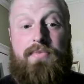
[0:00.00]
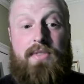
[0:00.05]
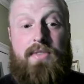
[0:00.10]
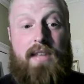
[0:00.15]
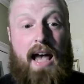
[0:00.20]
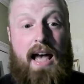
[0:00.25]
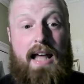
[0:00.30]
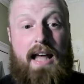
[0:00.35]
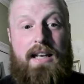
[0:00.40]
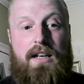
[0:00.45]

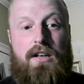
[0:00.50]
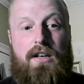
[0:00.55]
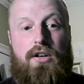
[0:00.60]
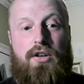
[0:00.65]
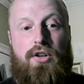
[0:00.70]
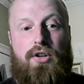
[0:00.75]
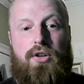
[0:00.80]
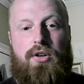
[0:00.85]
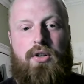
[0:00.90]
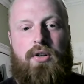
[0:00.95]

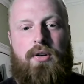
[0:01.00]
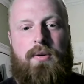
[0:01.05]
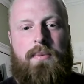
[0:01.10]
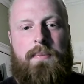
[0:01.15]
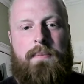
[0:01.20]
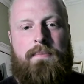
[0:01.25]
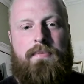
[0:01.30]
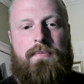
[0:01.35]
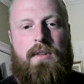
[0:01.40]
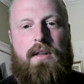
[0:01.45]
Tendon.
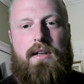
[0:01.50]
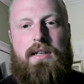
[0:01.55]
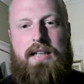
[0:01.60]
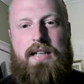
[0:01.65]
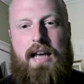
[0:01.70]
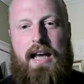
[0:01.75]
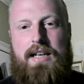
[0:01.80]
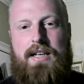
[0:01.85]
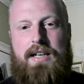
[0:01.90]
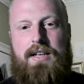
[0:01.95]

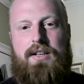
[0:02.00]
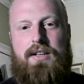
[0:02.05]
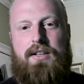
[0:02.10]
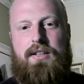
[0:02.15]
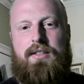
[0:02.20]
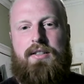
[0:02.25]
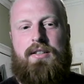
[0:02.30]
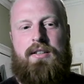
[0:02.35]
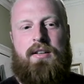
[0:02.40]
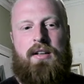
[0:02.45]

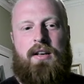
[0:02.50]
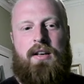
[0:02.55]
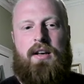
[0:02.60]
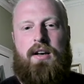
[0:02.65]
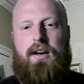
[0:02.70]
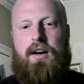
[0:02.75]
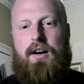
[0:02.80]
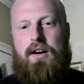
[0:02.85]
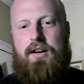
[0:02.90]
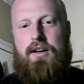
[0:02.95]
Tendon
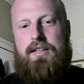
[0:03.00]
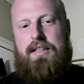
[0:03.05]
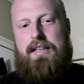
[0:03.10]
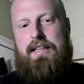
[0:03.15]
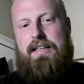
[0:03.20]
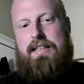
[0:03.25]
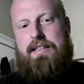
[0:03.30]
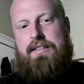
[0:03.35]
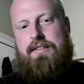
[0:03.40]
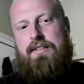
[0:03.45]
are
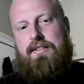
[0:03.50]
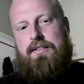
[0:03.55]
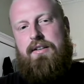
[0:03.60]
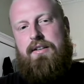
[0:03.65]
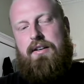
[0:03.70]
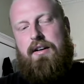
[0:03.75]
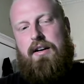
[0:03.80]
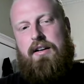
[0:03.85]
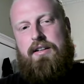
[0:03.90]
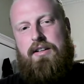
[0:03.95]
these,
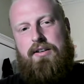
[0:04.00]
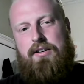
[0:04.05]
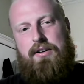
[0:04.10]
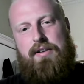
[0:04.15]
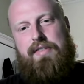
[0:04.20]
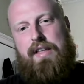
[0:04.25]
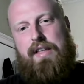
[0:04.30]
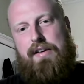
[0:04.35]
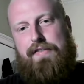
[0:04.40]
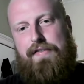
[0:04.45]
I don't know if they're